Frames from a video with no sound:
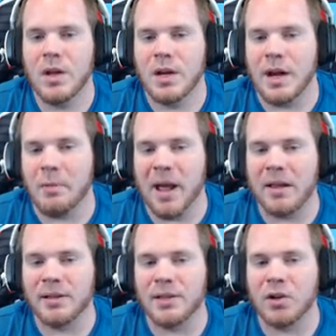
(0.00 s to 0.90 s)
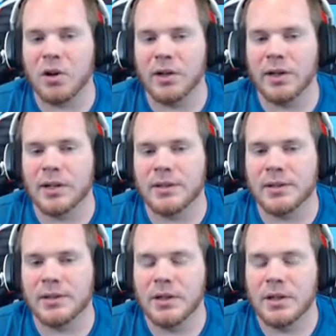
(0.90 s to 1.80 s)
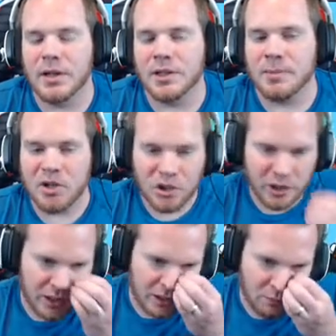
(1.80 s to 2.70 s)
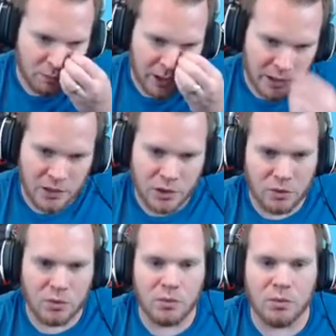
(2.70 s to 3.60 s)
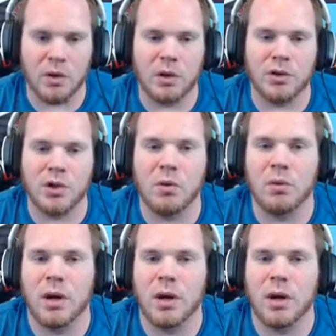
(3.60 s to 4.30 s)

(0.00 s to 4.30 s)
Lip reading: Now, Palace of Darkness, especially when you don't,